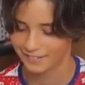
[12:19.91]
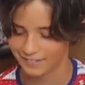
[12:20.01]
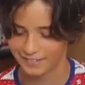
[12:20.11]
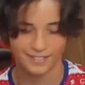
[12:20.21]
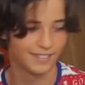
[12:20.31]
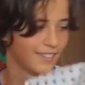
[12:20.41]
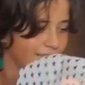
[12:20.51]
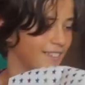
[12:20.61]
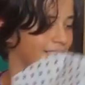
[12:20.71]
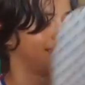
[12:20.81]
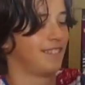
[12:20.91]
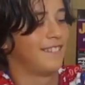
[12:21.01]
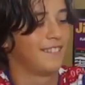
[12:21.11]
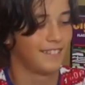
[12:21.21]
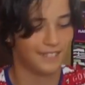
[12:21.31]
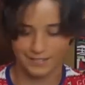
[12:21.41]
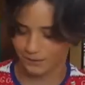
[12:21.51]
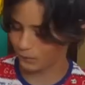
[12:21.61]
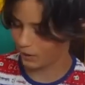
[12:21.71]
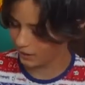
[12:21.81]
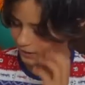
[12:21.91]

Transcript: thought Jojo is going to love